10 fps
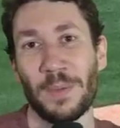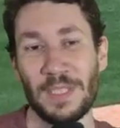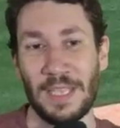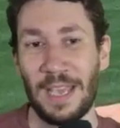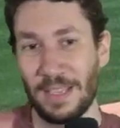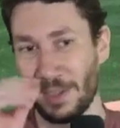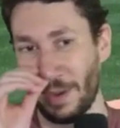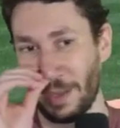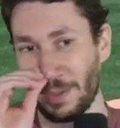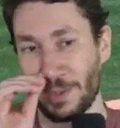would say is, all
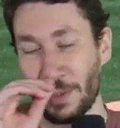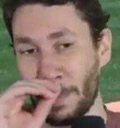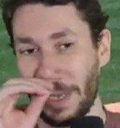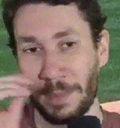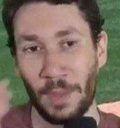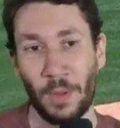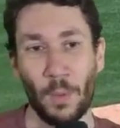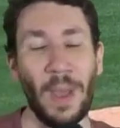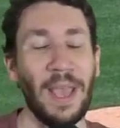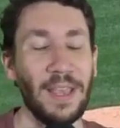right, let's throw the breaking ball
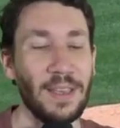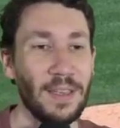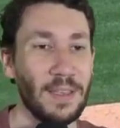away.